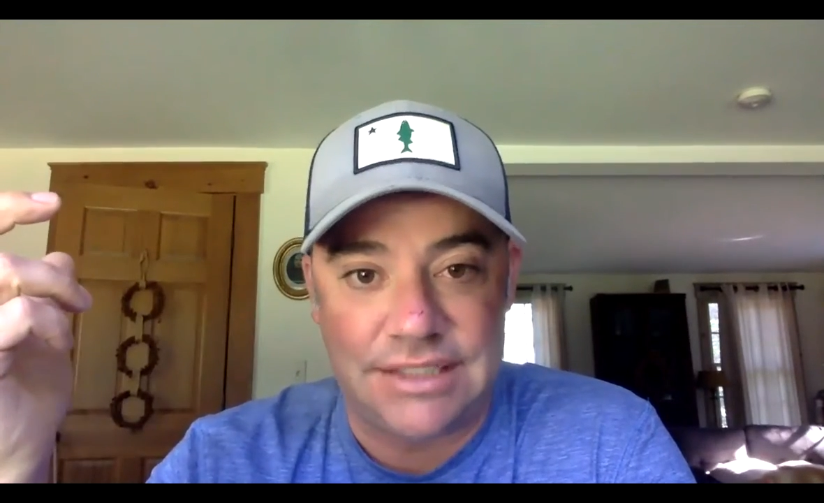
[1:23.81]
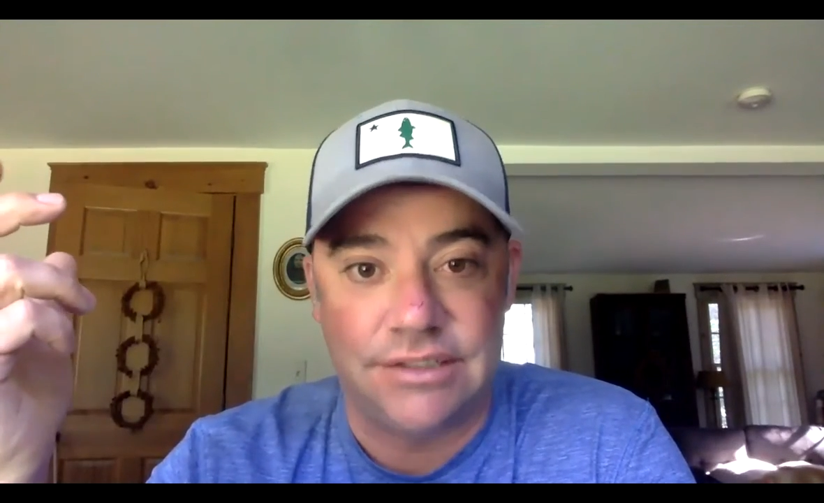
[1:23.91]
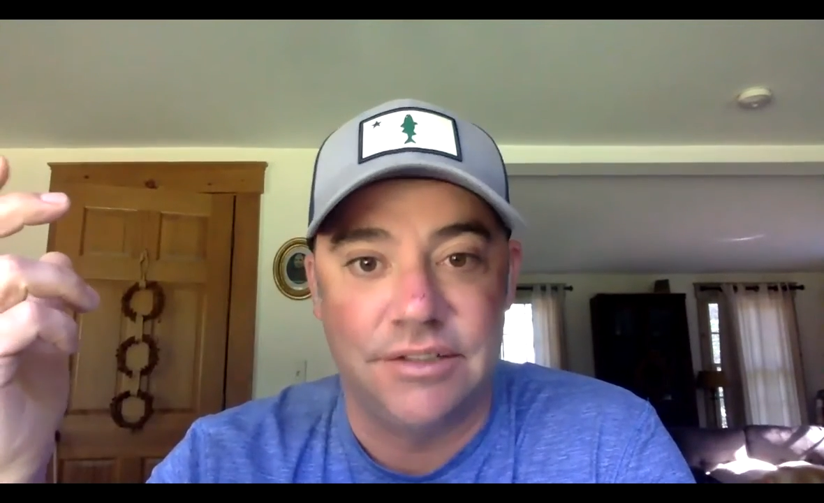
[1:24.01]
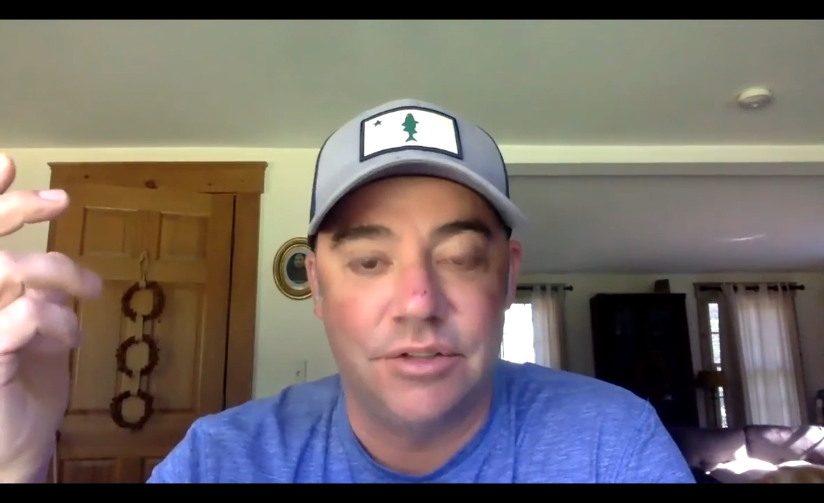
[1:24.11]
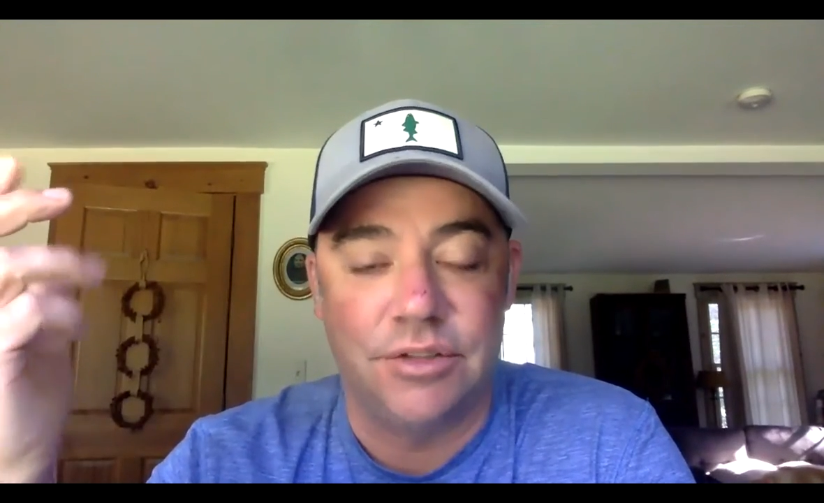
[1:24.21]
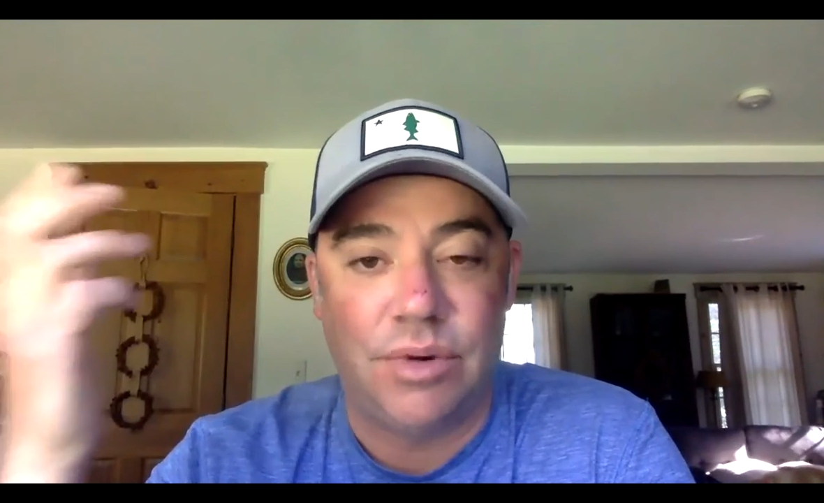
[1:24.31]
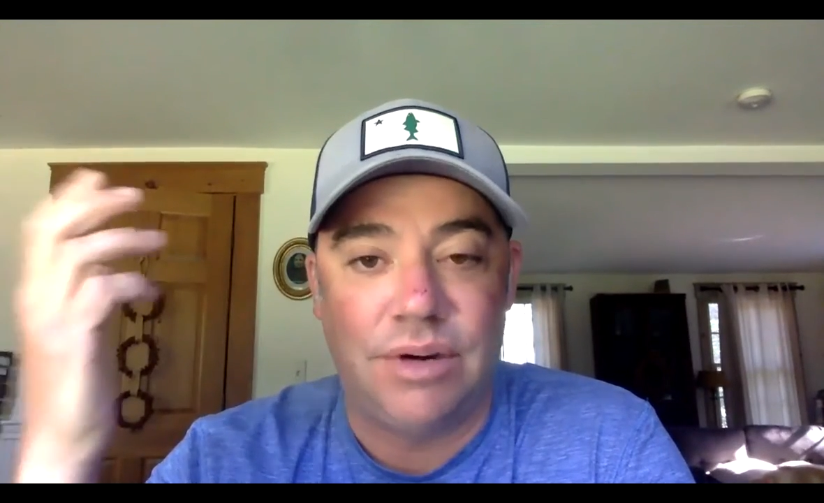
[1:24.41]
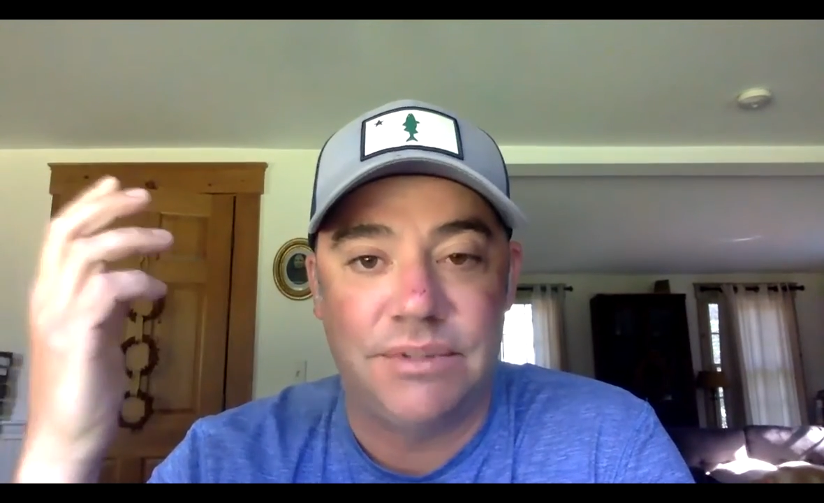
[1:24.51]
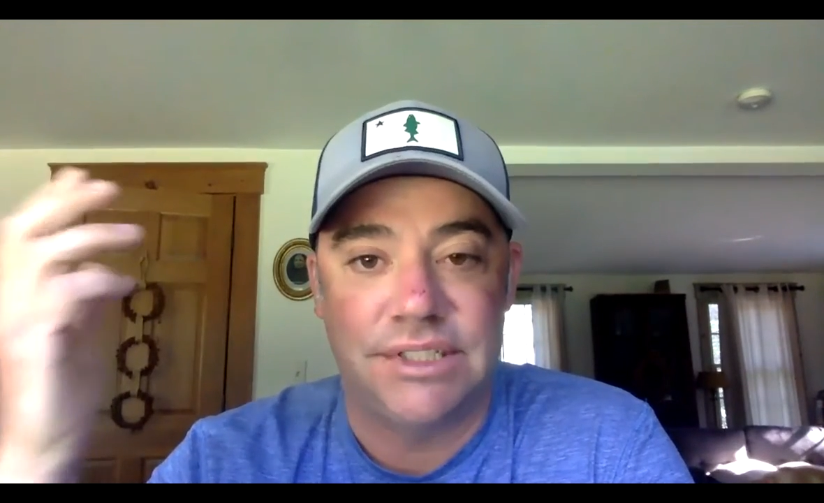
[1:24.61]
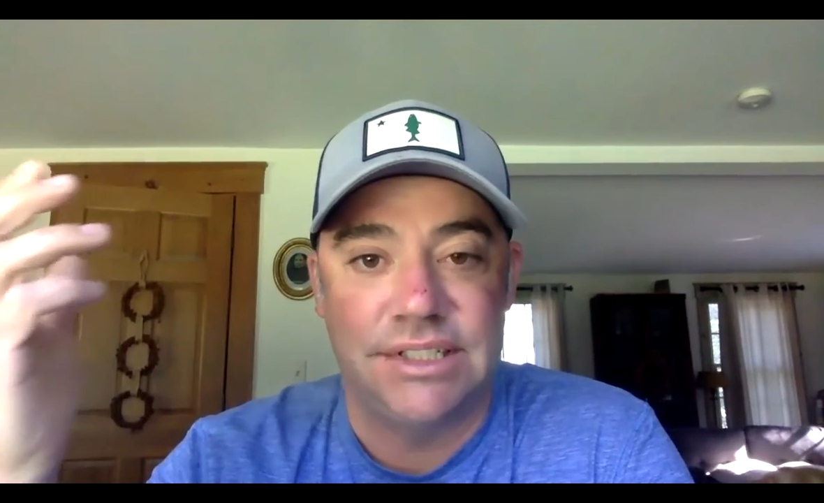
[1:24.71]
So the
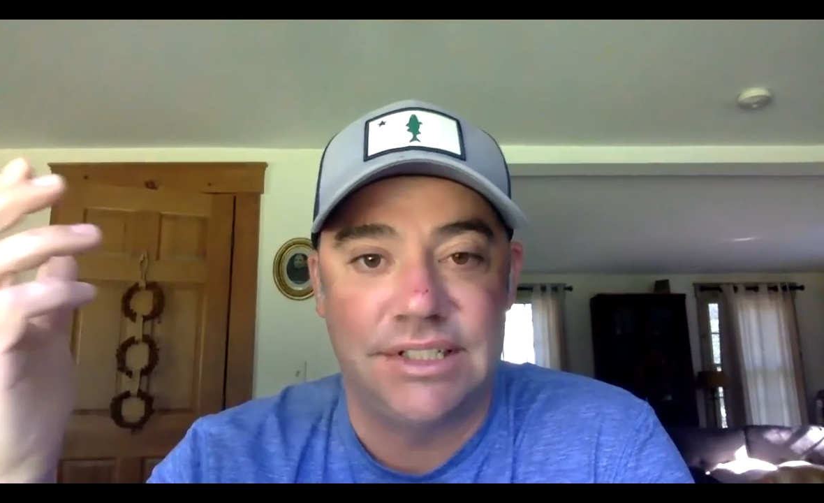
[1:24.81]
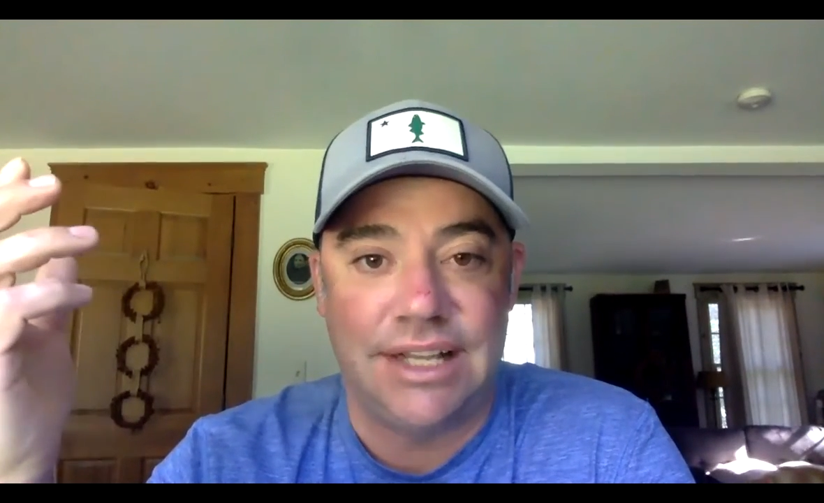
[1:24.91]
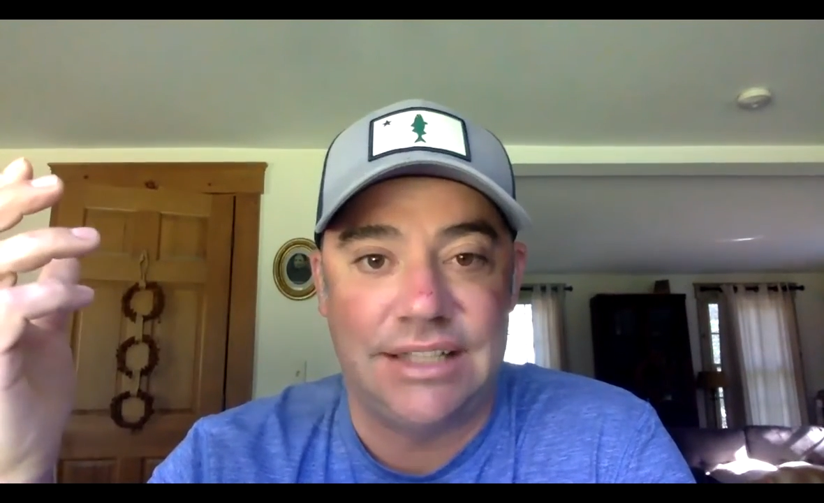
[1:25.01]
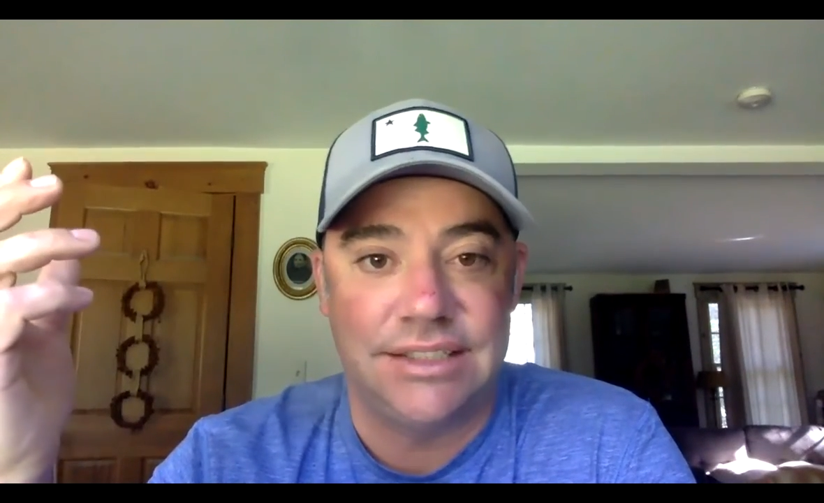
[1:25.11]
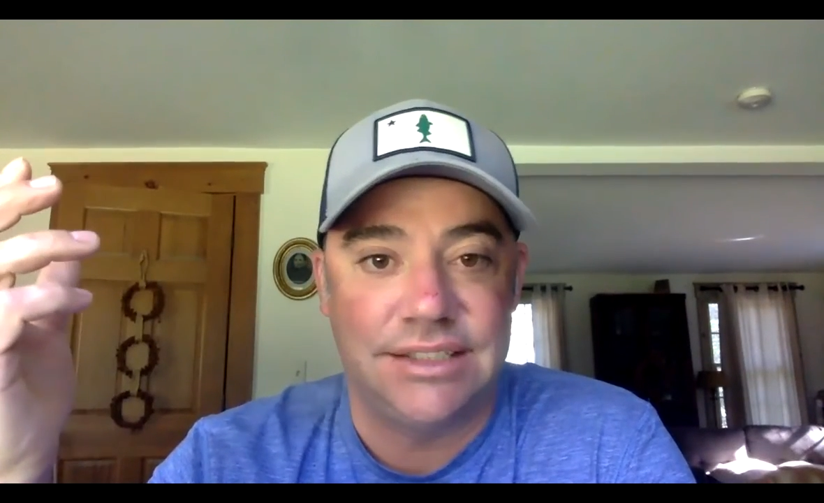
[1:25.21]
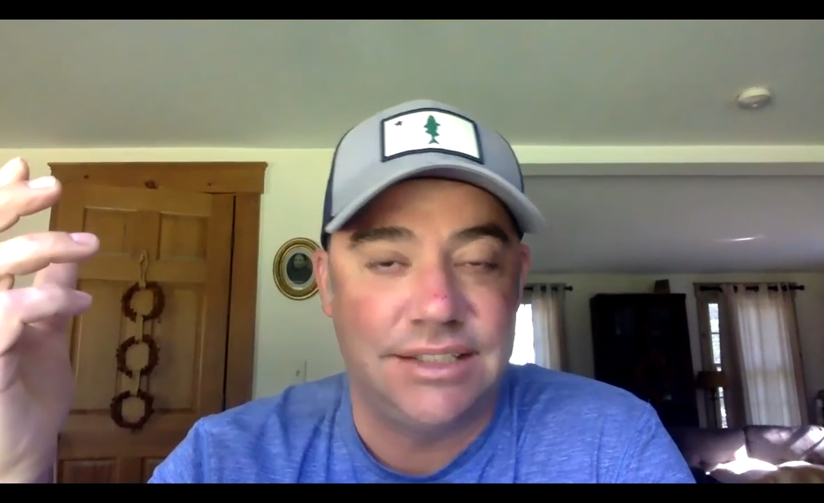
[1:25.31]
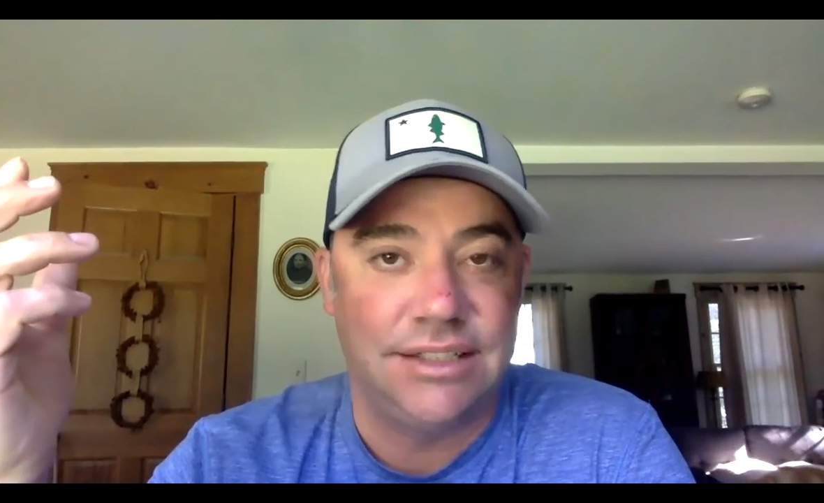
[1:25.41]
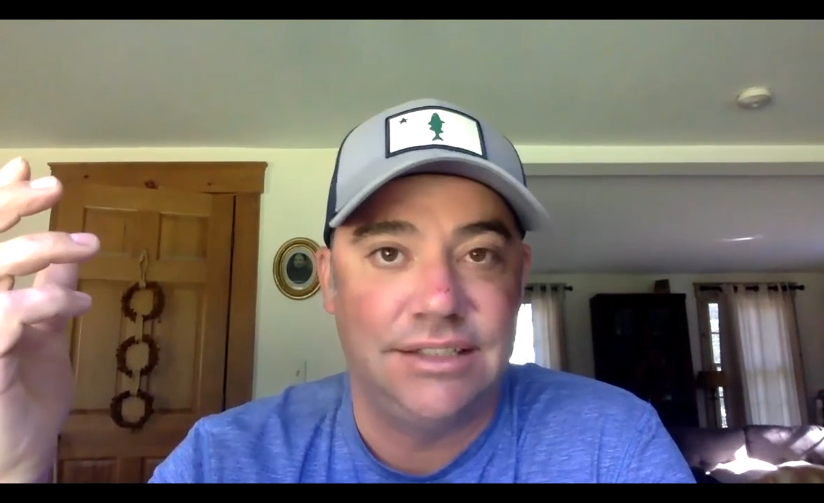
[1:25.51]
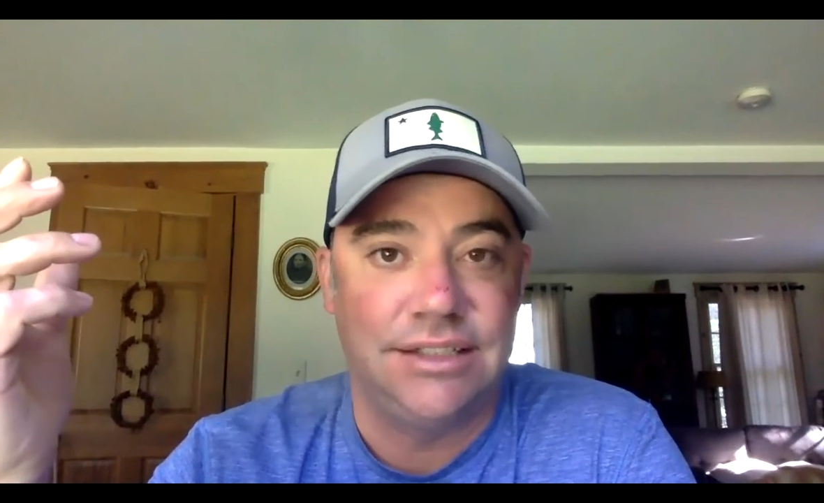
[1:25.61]
purpose of this class is to